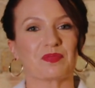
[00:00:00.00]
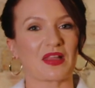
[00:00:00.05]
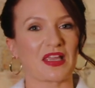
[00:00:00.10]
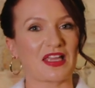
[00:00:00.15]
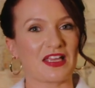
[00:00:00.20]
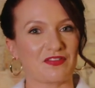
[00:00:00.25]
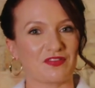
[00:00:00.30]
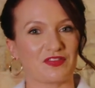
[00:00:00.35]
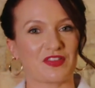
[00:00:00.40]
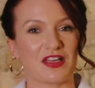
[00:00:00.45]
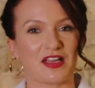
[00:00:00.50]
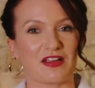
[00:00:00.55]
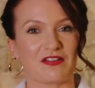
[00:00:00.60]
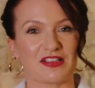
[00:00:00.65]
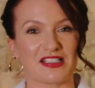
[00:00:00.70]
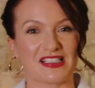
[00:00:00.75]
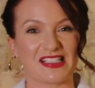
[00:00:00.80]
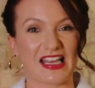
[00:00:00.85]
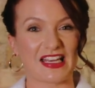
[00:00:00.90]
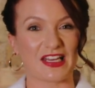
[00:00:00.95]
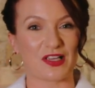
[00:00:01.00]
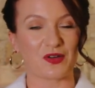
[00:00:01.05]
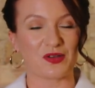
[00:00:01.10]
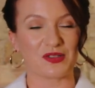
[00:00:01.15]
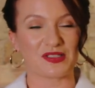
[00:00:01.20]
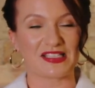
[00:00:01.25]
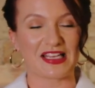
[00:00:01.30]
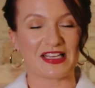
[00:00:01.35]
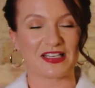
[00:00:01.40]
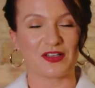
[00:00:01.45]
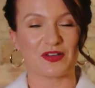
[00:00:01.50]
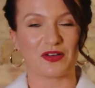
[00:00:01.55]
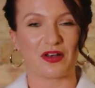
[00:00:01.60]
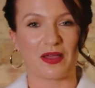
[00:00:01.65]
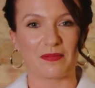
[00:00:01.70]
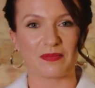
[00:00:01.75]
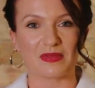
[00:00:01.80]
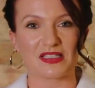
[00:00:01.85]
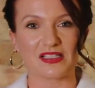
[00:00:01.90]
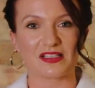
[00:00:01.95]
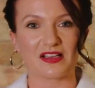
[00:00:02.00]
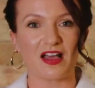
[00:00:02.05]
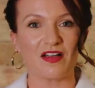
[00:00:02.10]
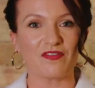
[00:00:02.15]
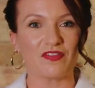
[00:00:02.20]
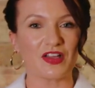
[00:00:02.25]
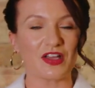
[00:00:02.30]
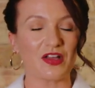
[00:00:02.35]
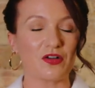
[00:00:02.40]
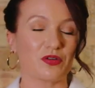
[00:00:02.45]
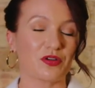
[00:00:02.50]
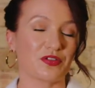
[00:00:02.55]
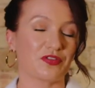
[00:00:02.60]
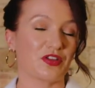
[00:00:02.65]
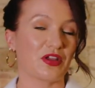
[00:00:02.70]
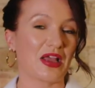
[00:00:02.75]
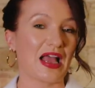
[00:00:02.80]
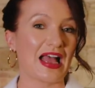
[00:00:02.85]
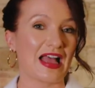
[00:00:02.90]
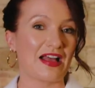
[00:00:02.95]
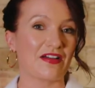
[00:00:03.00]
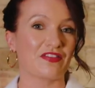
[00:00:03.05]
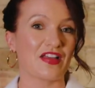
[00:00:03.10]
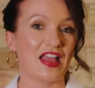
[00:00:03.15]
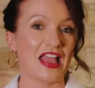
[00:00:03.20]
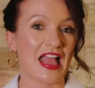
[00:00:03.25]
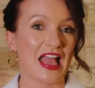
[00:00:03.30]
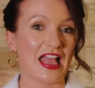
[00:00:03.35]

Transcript: if there is any content you'd like me to cover or if you have